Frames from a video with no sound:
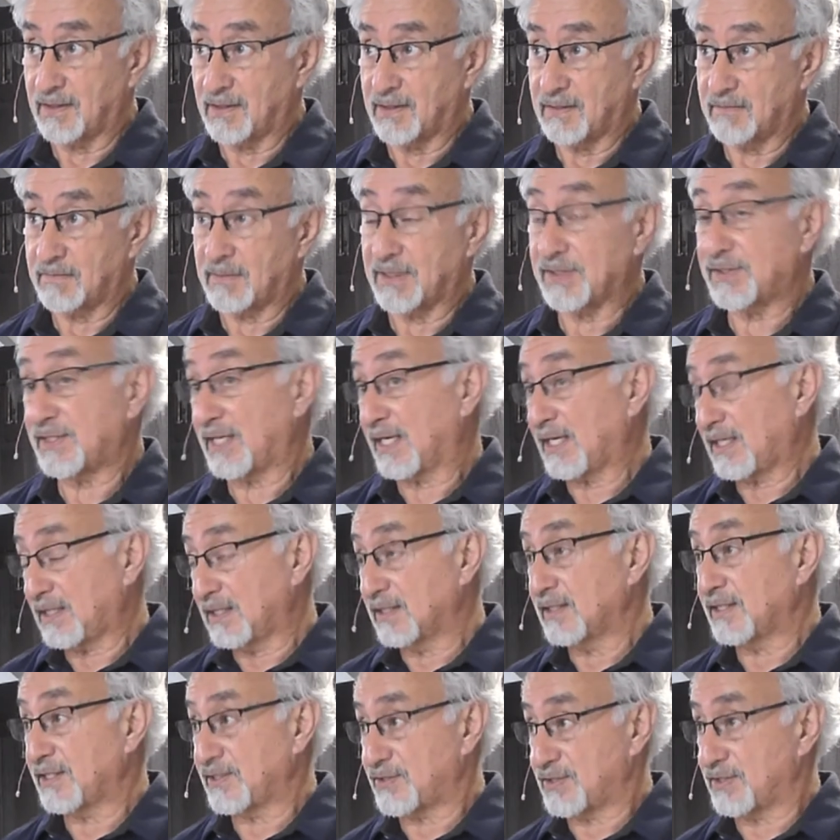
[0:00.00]
My second
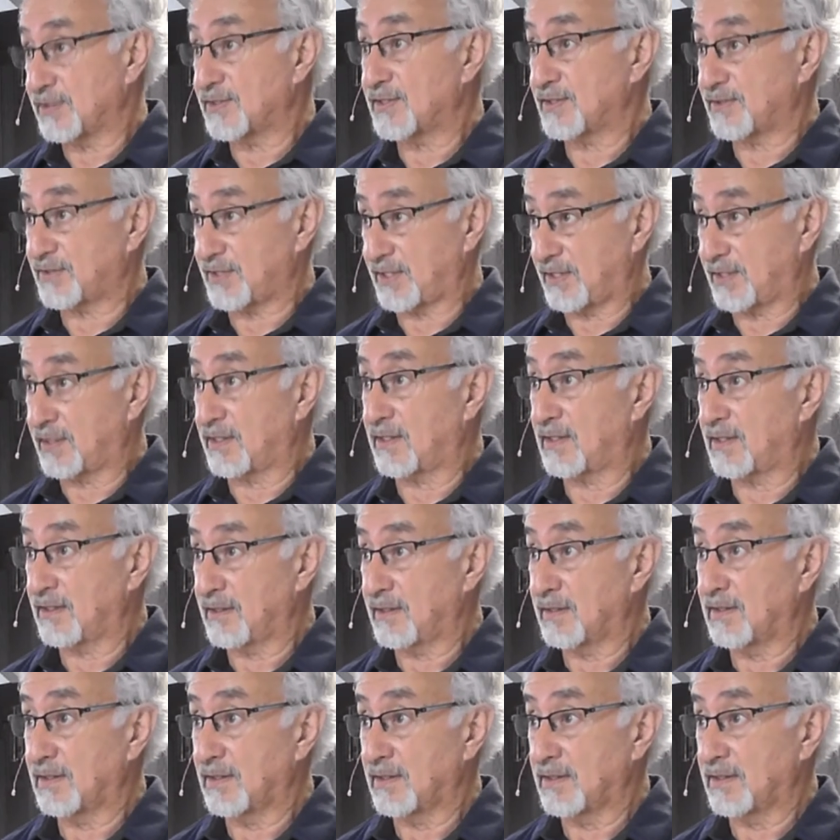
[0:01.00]
allegiance is
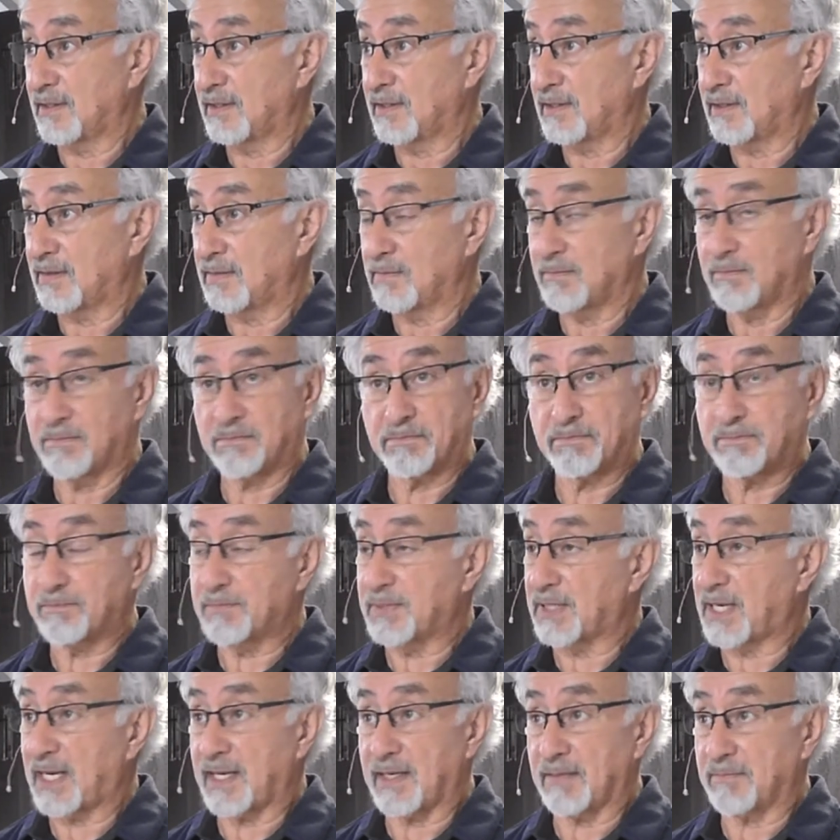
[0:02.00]
here,
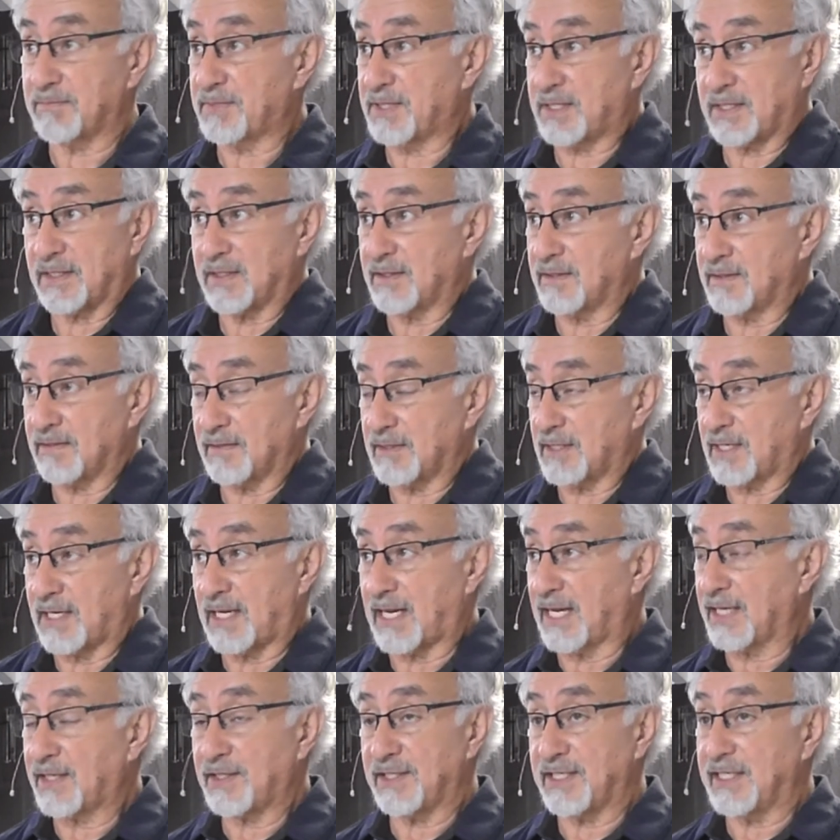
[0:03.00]
but
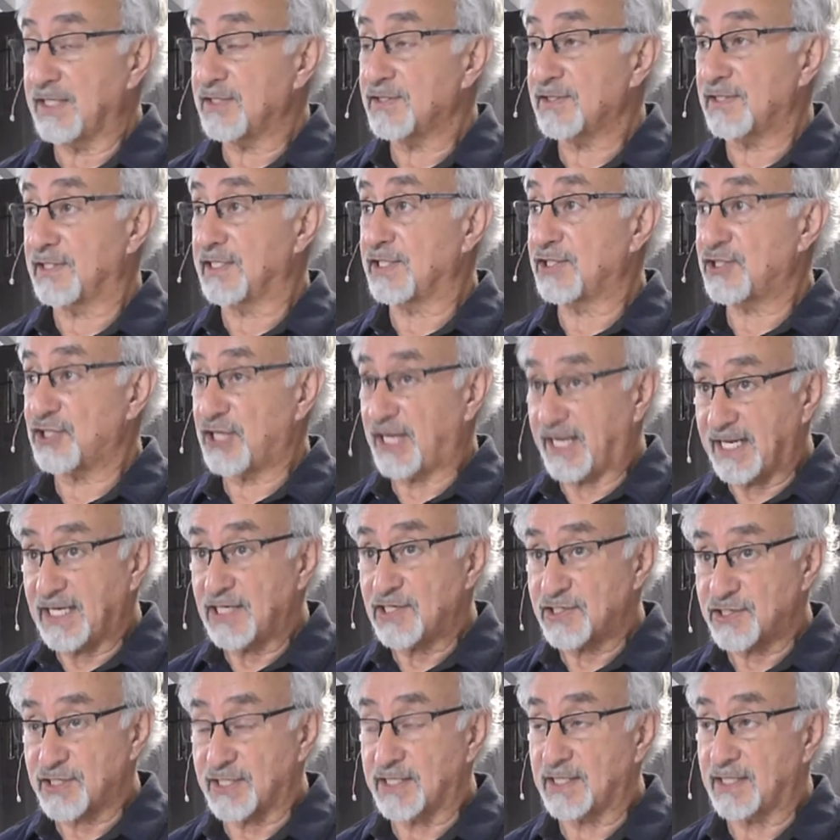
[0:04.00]
I could easily
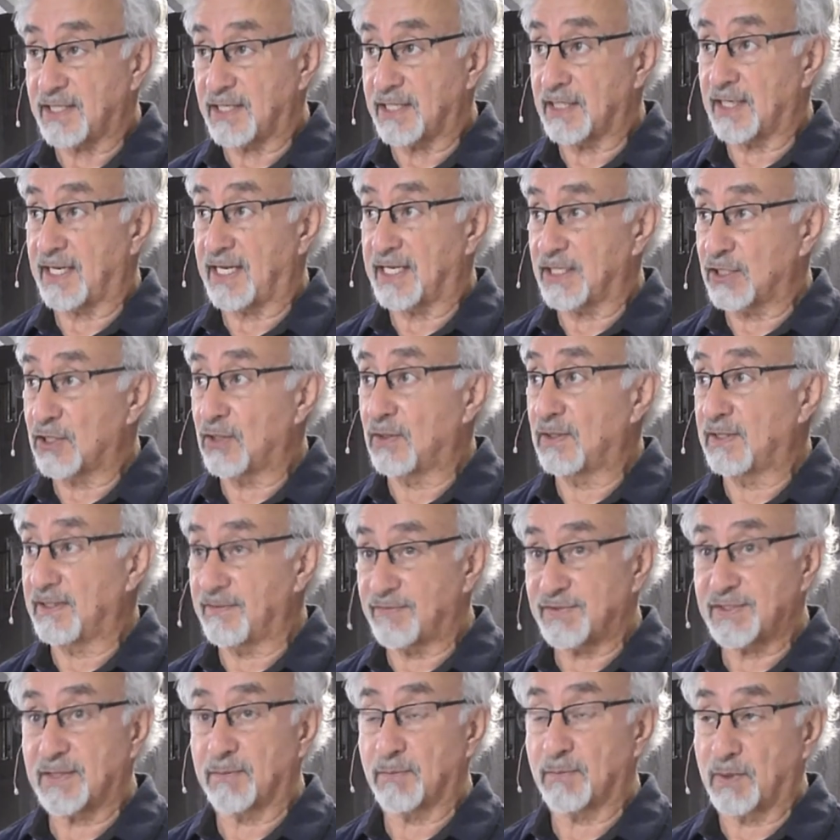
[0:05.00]
change it and go
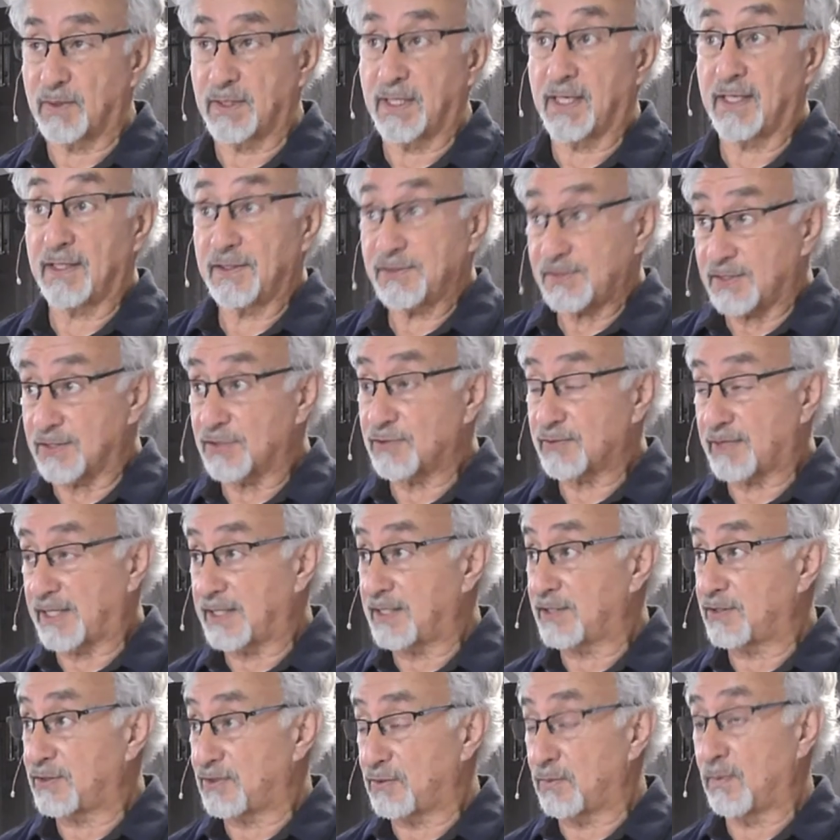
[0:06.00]
live somewhere else and try
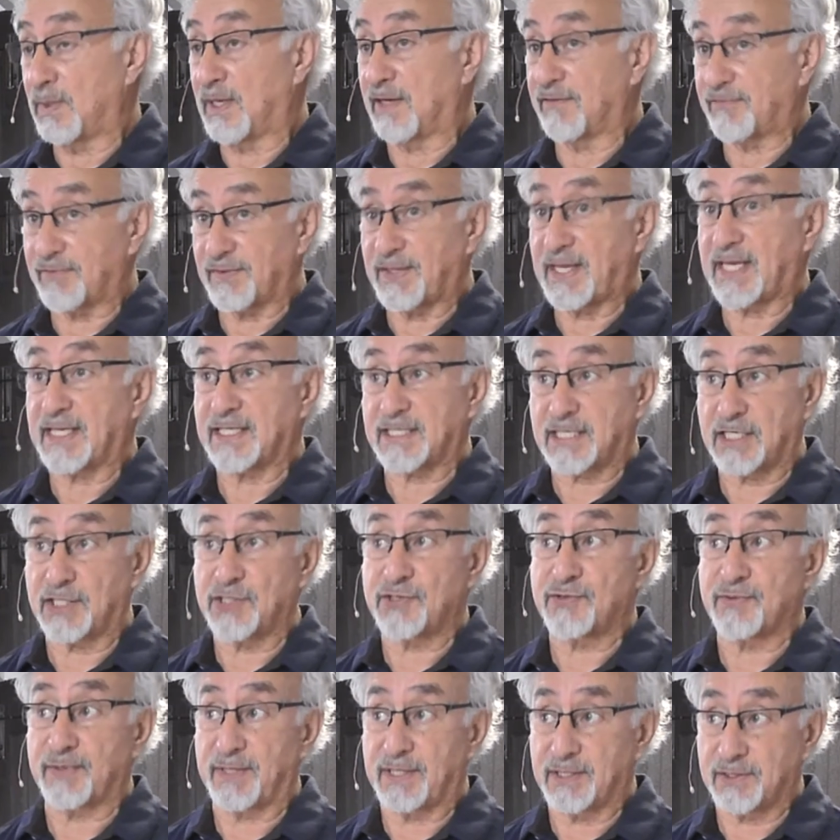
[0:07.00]
to do well for that
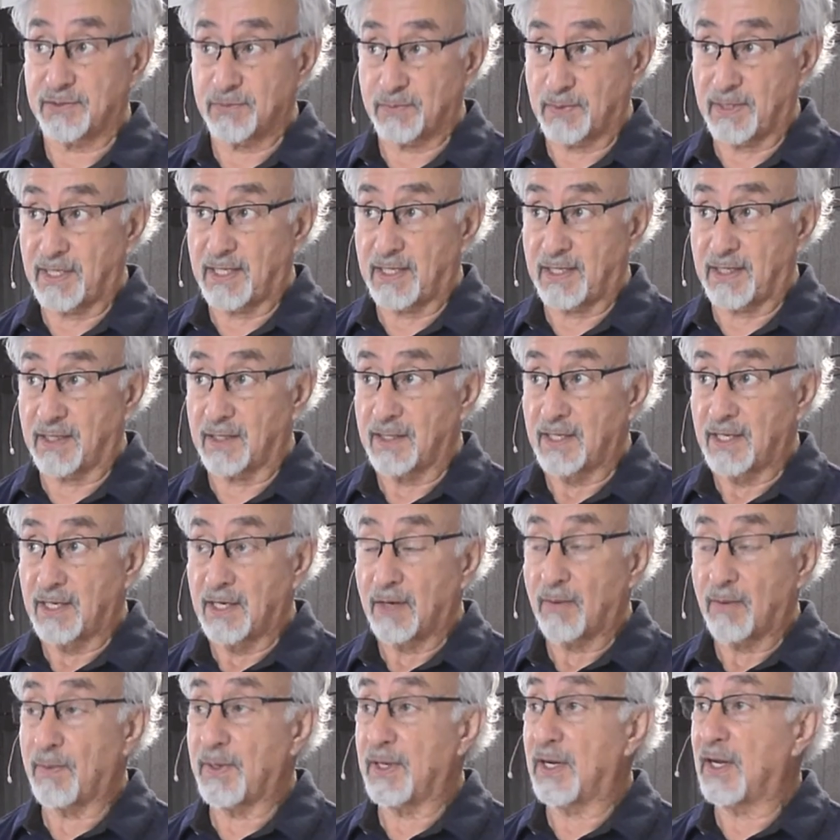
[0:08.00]
country as well.
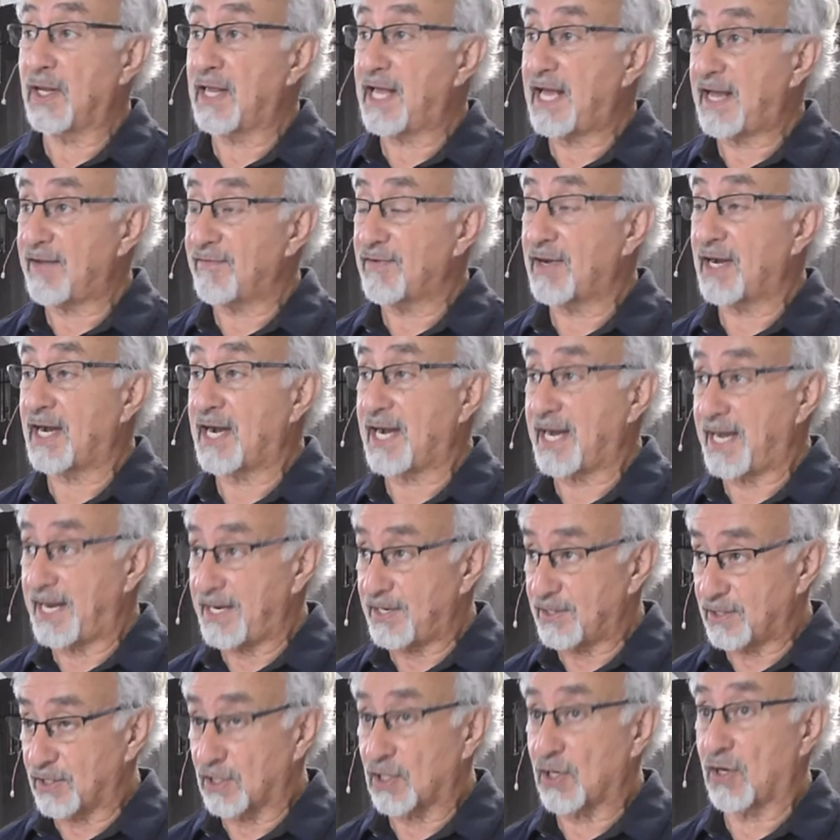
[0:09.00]
Amen. We all have a
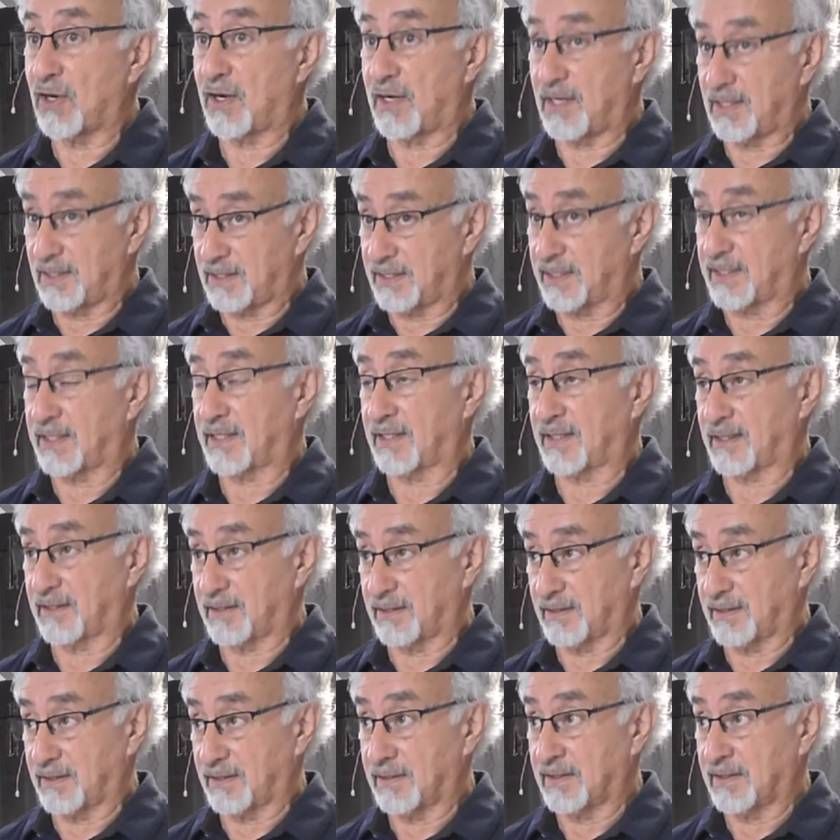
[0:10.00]
higher calling. Amen.